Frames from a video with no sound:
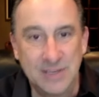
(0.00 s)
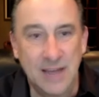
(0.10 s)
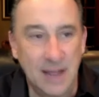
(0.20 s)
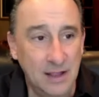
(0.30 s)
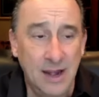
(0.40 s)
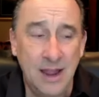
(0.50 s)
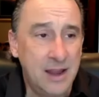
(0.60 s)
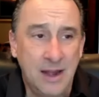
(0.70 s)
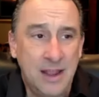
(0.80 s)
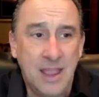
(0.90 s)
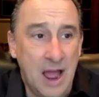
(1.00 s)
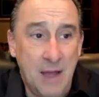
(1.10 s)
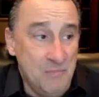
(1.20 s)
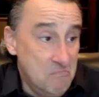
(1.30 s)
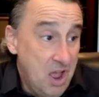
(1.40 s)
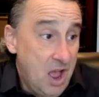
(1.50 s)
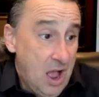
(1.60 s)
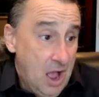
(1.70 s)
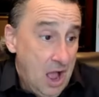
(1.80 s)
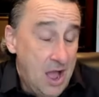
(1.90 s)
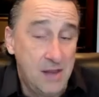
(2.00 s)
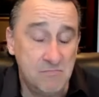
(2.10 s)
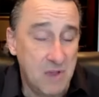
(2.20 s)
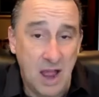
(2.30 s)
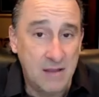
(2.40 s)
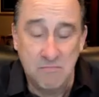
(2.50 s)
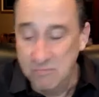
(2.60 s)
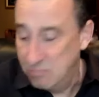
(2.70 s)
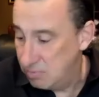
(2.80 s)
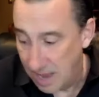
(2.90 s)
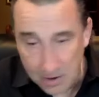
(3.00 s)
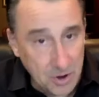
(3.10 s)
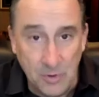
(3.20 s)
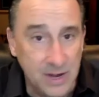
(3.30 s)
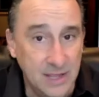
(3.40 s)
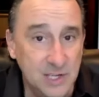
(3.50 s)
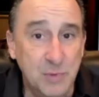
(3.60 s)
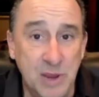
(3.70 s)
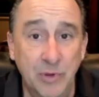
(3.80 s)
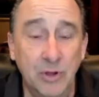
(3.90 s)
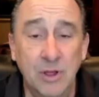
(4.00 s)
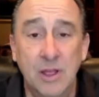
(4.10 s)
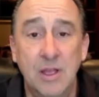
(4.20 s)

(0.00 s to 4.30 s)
style. And I and again, I'm I I I don't know any of these people,